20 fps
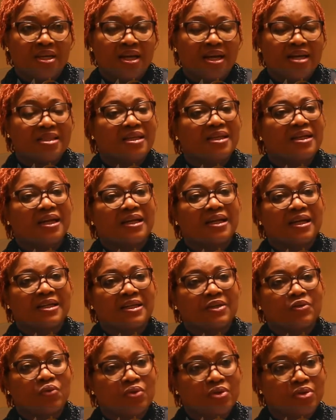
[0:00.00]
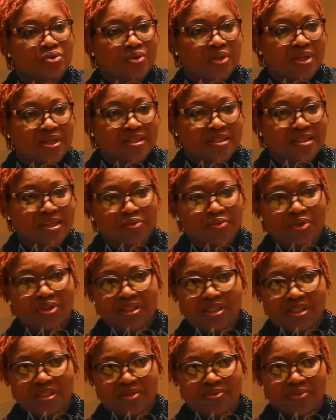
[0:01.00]
And then I can go into that
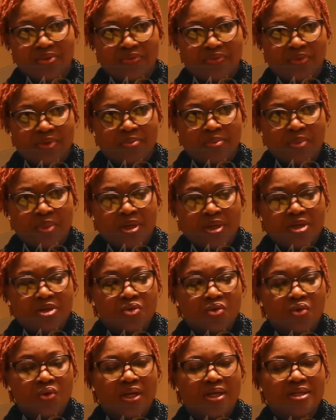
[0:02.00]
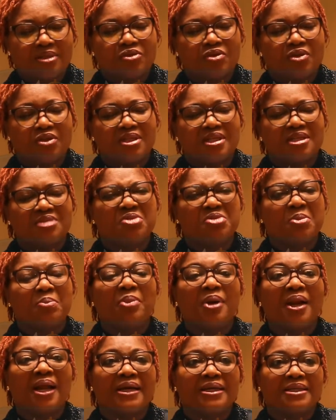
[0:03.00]
negotiation with them. So let's not just be
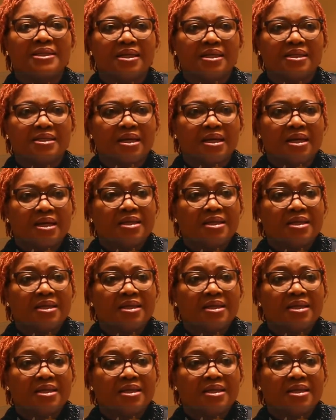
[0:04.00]
blinded.